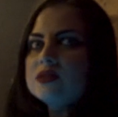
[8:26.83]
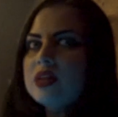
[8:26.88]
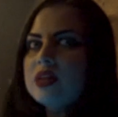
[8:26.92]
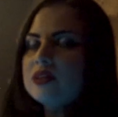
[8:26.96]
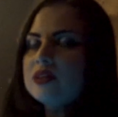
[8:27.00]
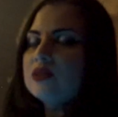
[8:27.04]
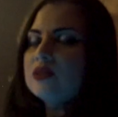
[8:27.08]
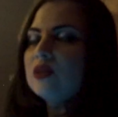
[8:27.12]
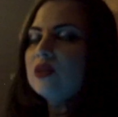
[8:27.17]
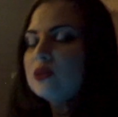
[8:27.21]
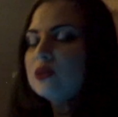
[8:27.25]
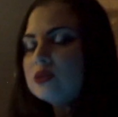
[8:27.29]
that
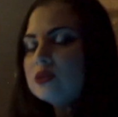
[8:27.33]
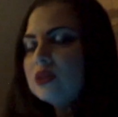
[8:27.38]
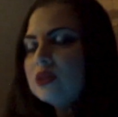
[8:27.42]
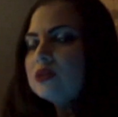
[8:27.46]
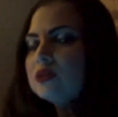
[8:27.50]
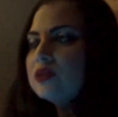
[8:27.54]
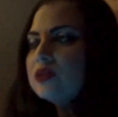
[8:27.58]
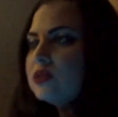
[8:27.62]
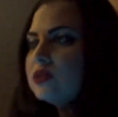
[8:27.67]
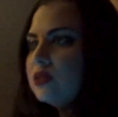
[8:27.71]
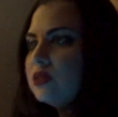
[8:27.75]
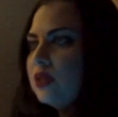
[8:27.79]
the ghost
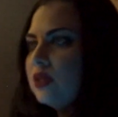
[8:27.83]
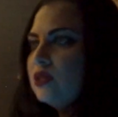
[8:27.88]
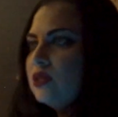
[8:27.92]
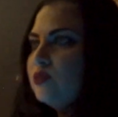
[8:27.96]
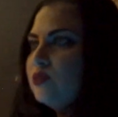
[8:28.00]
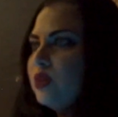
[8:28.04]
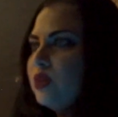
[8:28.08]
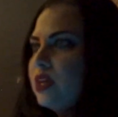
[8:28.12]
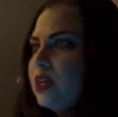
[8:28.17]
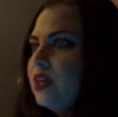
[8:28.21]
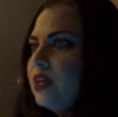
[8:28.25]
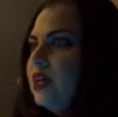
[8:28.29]
hunters teach
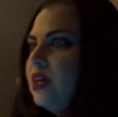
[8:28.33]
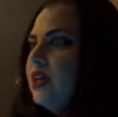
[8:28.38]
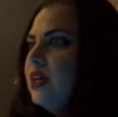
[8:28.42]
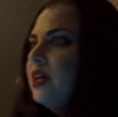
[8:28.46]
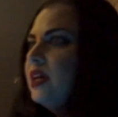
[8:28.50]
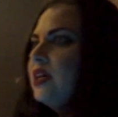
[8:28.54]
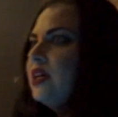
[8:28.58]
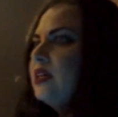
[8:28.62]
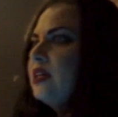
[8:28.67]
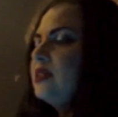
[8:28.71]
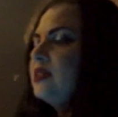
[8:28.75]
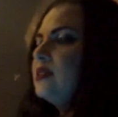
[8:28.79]
me
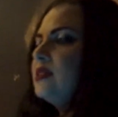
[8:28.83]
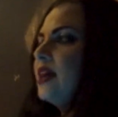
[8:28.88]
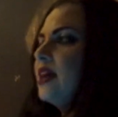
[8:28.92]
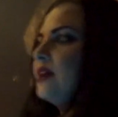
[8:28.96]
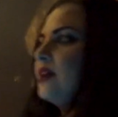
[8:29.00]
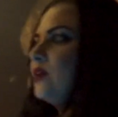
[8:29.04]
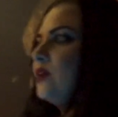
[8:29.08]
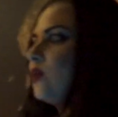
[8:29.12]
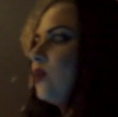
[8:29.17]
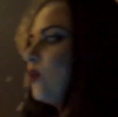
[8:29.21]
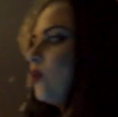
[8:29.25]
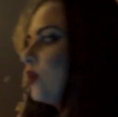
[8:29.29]
is that
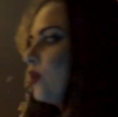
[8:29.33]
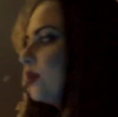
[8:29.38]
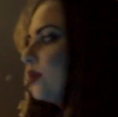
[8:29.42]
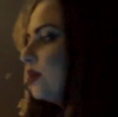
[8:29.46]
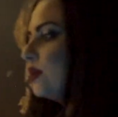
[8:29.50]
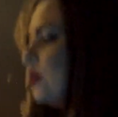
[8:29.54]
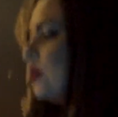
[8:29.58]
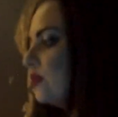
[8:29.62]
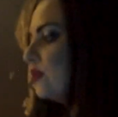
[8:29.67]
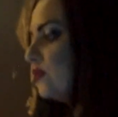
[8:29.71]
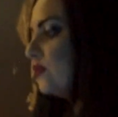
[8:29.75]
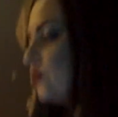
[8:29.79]
in
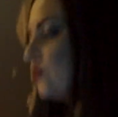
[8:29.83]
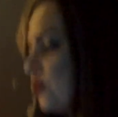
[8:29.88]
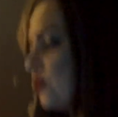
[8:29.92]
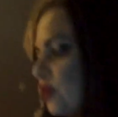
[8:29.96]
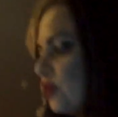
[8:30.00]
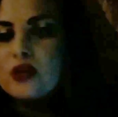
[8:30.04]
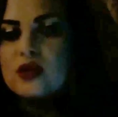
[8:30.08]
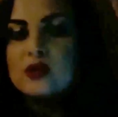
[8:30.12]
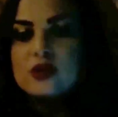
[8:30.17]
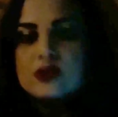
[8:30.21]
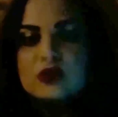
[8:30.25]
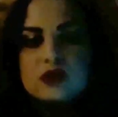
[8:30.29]
order for
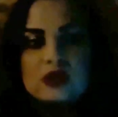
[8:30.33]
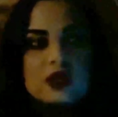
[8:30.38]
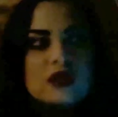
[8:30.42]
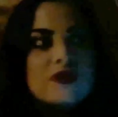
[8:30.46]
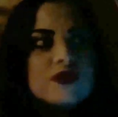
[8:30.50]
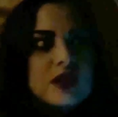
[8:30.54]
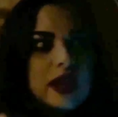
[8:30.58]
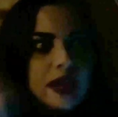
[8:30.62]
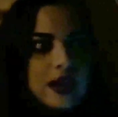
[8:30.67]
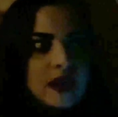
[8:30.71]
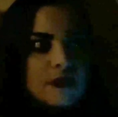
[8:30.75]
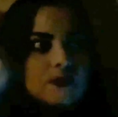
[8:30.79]

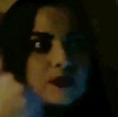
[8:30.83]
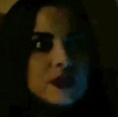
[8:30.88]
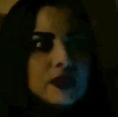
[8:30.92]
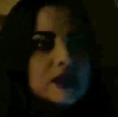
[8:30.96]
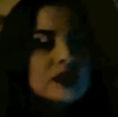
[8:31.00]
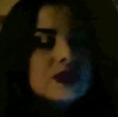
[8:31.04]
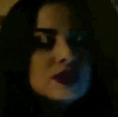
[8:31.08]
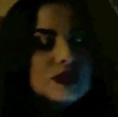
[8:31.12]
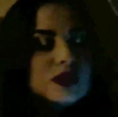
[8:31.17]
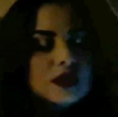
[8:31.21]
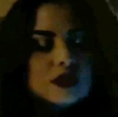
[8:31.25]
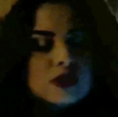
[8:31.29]
even like a
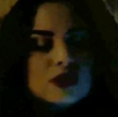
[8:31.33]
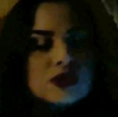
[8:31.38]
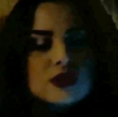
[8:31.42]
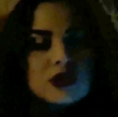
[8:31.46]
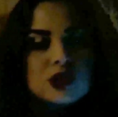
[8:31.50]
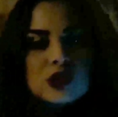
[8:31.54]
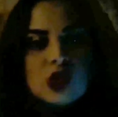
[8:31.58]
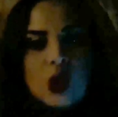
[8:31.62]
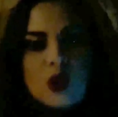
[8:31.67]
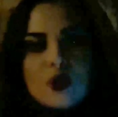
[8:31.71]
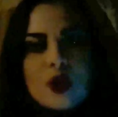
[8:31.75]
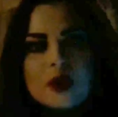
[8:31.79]
person to
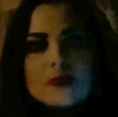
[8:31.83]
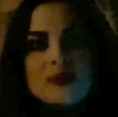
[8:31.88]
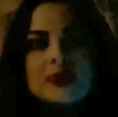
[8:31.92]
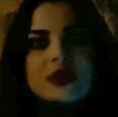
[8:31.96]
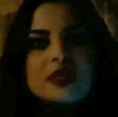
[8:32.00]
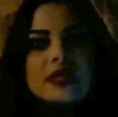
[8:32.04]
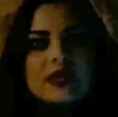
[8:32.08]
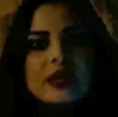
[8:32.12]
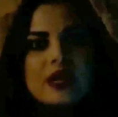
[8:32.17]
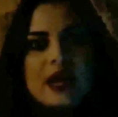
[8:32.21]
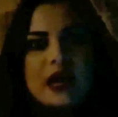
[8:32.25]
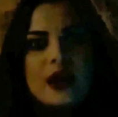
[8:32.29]
show up in
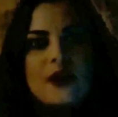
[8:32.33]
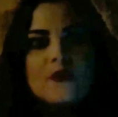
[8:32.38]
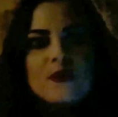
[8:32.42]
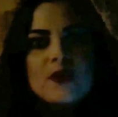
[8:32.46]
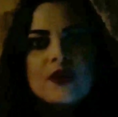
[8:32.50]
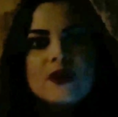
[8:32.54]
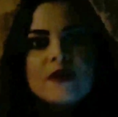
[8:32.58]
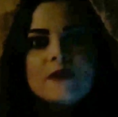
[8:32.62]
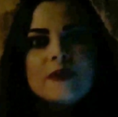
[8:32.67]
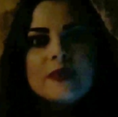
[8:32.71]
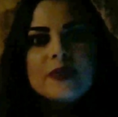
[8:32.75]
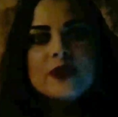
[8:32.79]
the
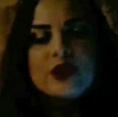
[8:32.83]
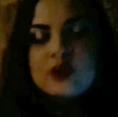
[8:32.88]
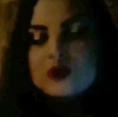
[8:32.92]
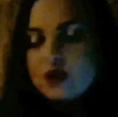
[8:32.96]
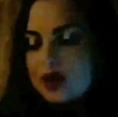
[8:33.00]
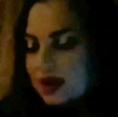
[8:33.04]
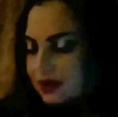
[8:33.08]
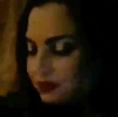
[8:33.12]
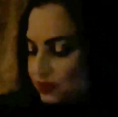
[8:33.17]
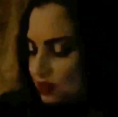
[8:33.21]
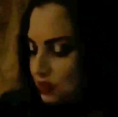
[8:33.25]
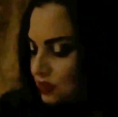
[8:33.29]
camera, you
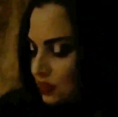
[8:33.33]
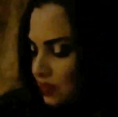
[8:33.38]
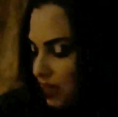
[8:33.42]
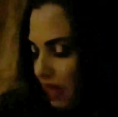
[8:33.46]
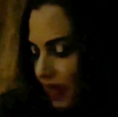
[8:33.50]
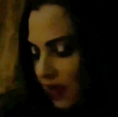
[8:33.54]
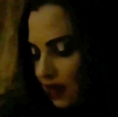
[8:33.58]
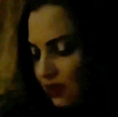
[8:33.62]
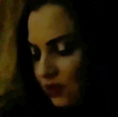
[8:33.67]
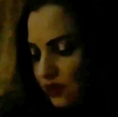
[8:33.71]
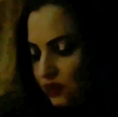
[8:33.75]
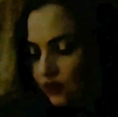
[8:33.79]
have to
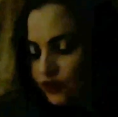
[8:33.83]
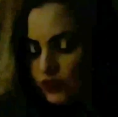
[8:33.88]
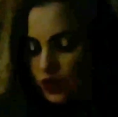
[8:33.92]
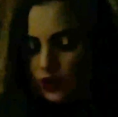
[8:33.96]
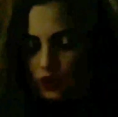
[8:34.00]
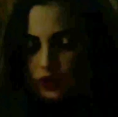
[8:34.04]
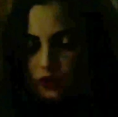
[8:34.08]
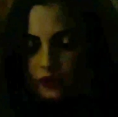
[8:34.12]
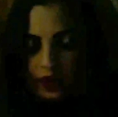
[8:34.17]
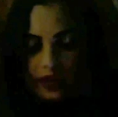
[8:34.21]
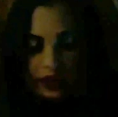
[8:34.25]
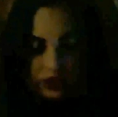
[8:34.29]
stand far
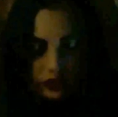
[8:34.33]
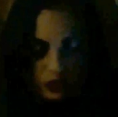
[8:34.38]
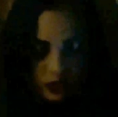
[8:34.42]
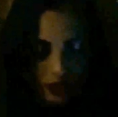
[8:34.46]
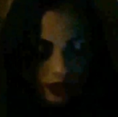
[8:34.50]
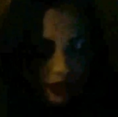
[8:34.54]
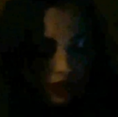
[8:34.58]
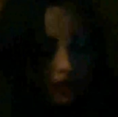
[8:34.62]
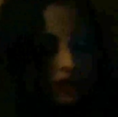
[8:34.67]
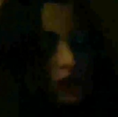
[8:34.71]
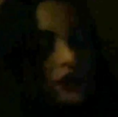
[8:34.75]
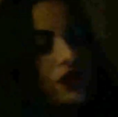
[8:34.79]
away so it
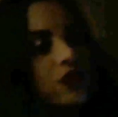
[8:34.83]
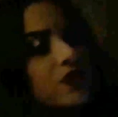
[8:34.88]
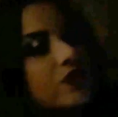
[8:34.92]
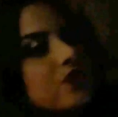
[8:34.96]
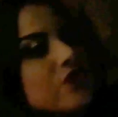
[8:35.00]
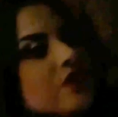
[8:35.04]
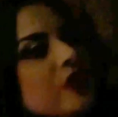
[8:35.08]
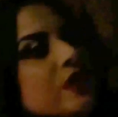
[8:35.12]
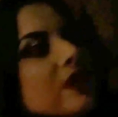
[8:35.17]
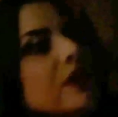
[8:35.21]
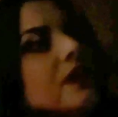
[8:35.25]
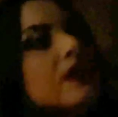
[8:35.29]
can get your
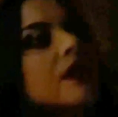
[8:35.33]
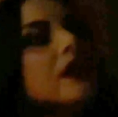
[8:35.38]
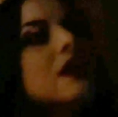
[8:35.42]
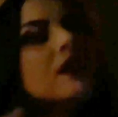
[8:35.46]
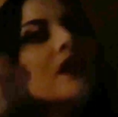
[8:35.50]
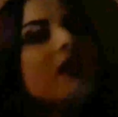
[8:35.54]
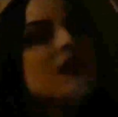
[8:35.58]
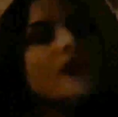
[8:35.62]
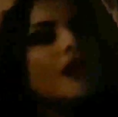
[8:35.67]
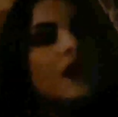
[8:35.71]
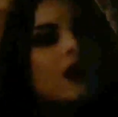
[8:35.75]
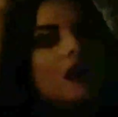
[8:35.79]
feet
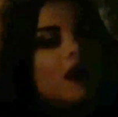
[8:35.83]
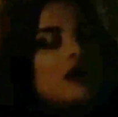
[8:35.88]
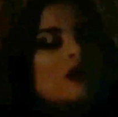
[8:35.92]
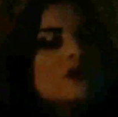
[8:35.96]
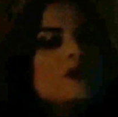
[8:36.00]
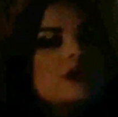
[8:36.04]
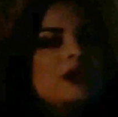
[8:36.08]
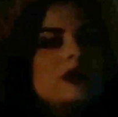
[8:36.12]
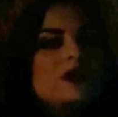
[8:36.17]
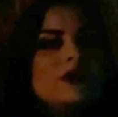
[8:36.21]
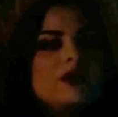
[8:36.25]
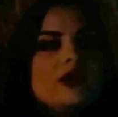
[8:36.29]
all the
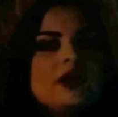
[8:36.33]
way to your